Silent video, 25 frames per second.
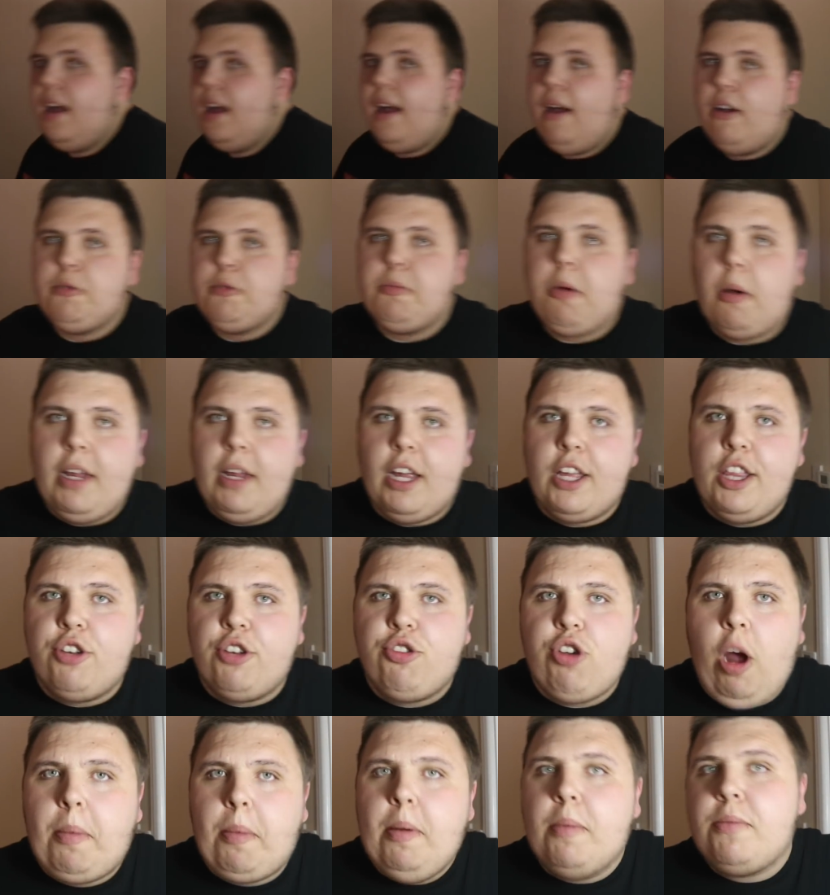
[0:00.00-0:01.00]
I was probably going to
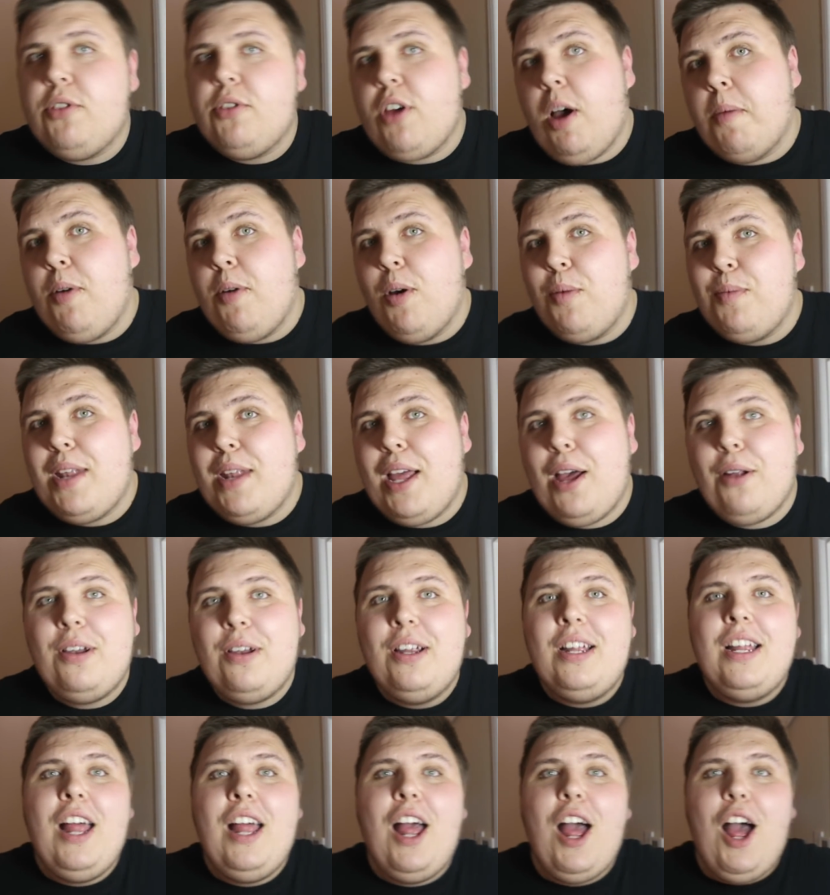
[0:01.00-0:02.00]
drop them, so I put them down.
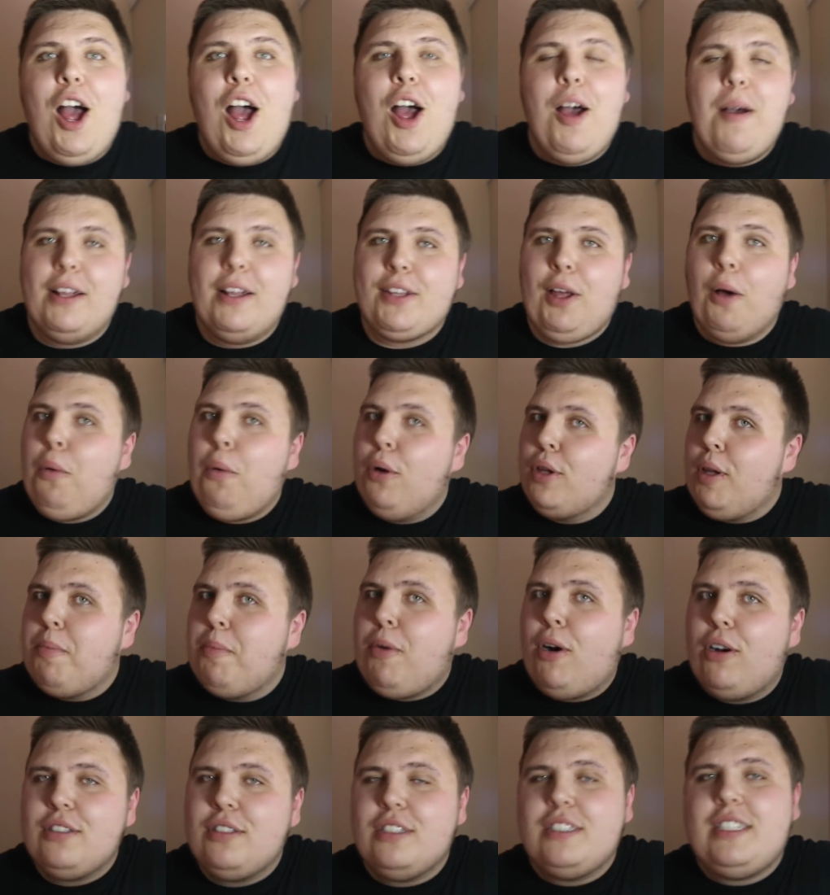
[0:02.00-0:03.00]
Uh, I don't want the
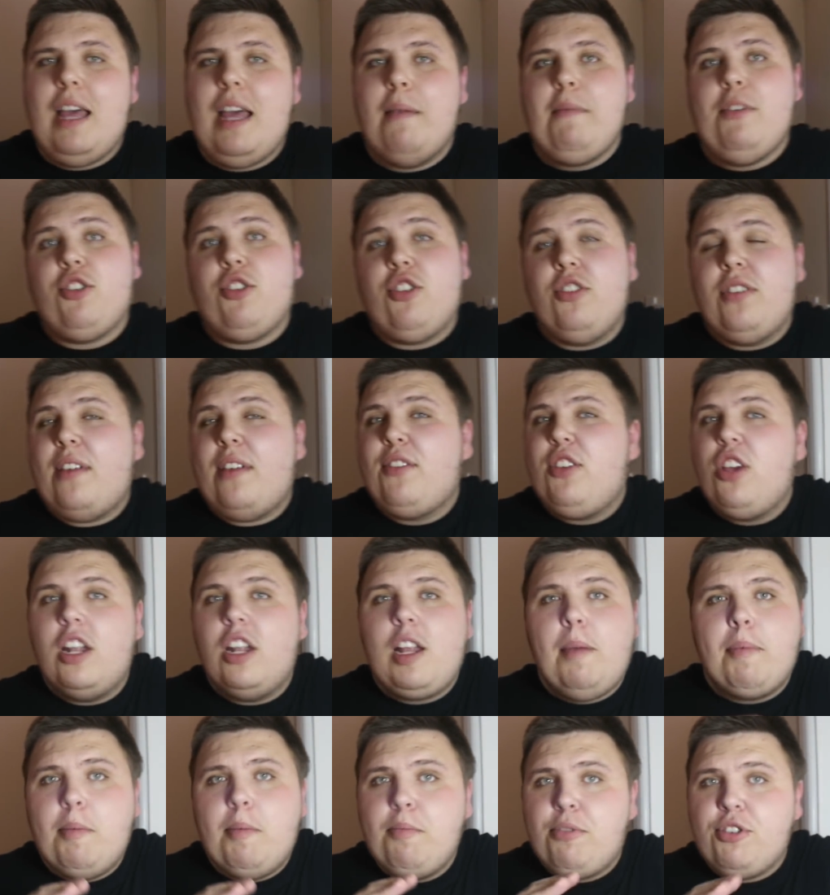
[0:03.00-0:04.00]
boxes damaged because they
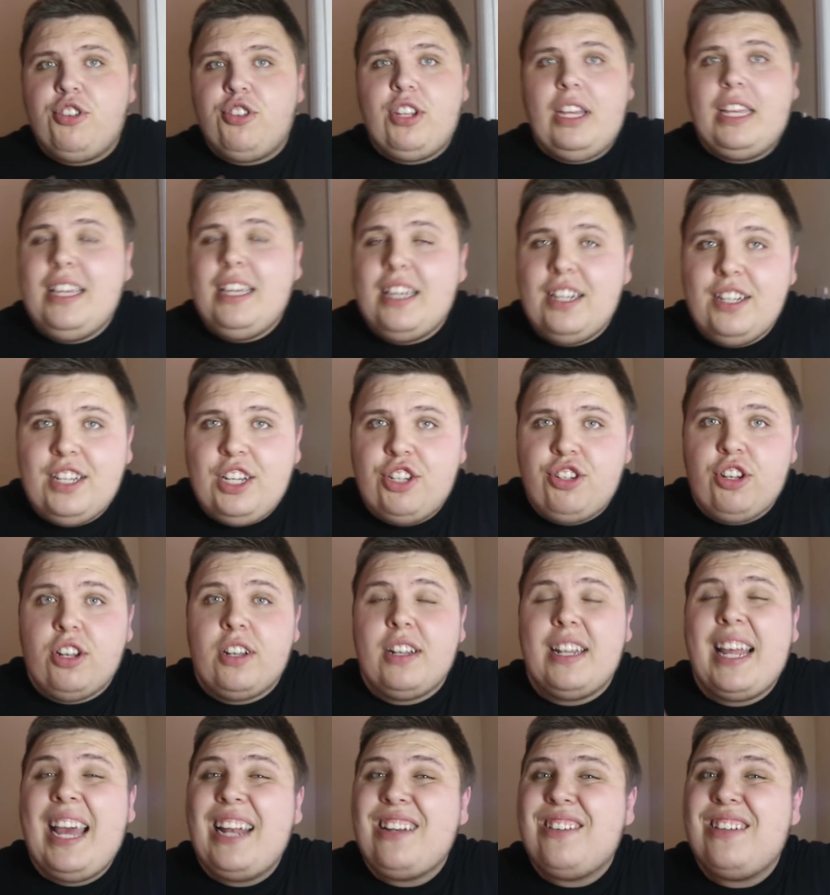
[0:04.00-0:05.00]
turn up in pristine condition.
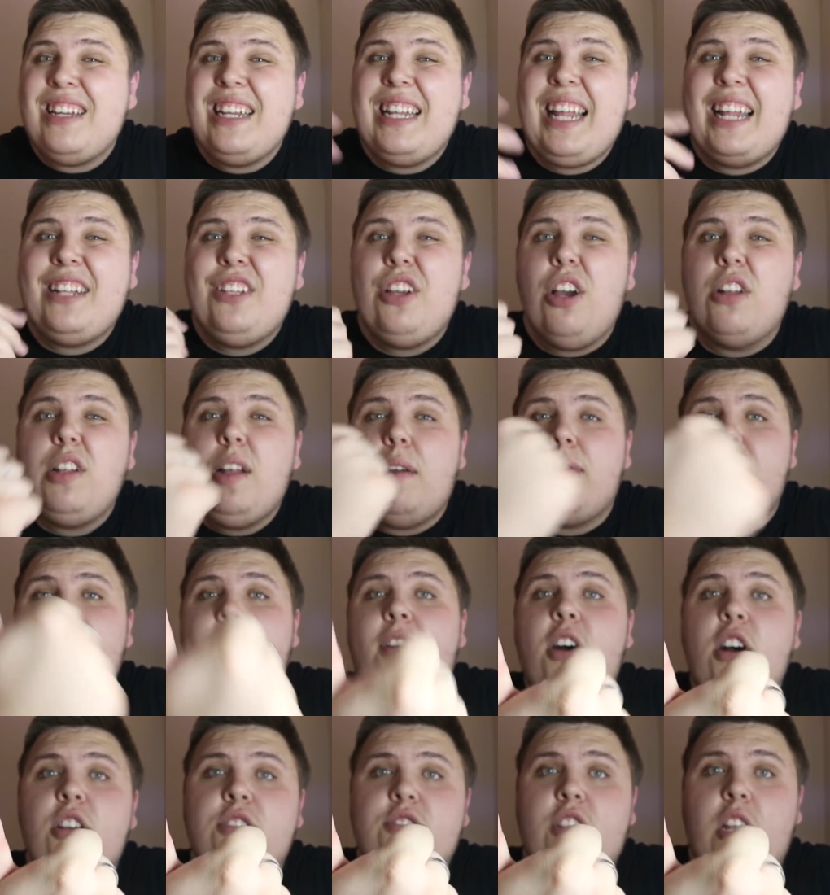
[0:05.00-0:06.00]
Actually, they turned up
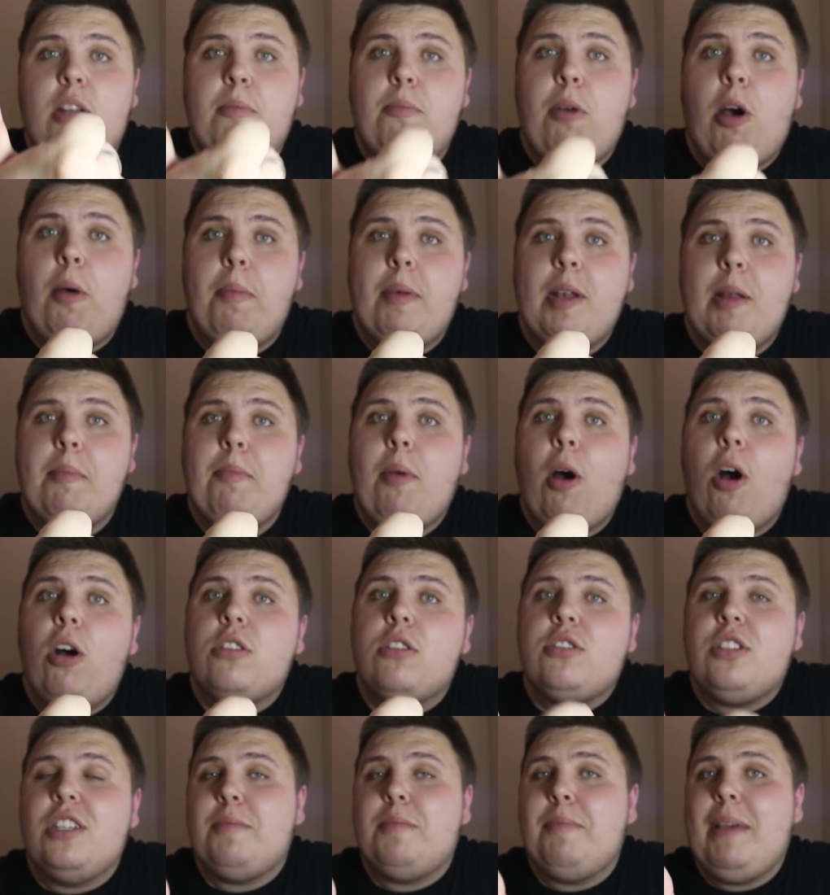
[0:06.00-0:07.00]
faster than Pop In A
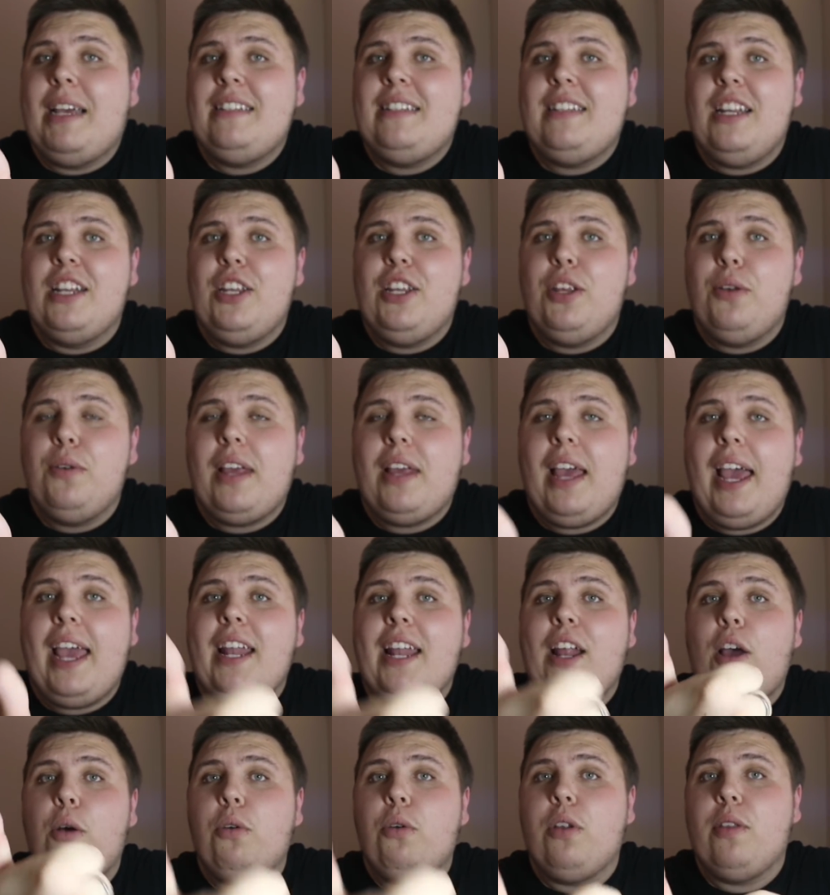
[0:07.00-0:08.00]
Box, That's based in the UK,
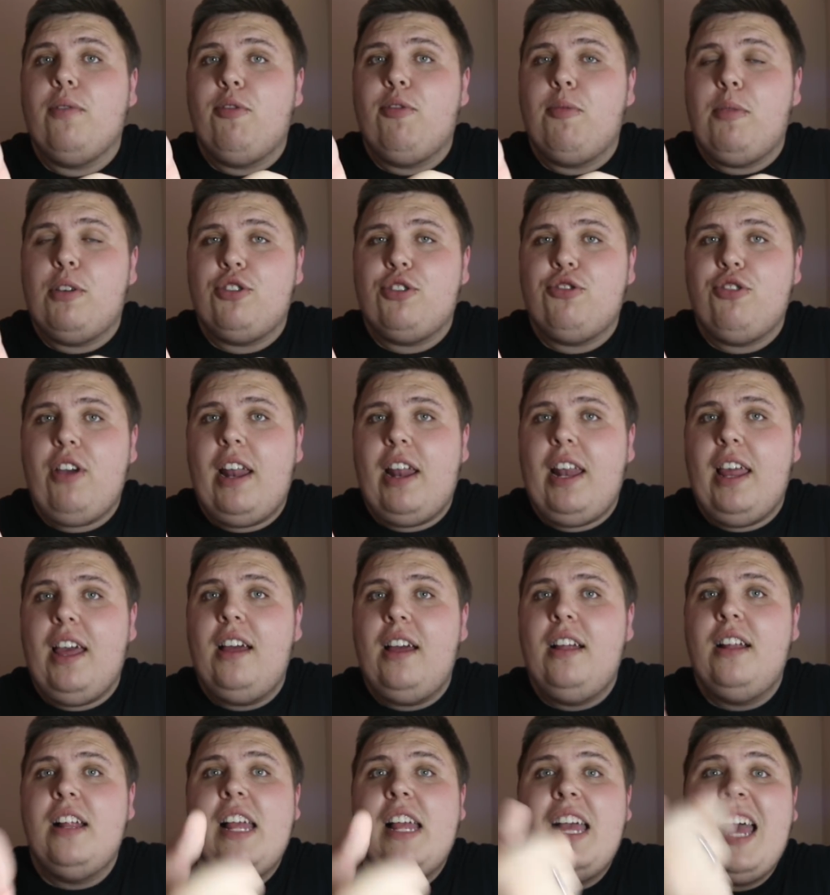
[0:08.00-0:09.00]
and I ordered them from Australia,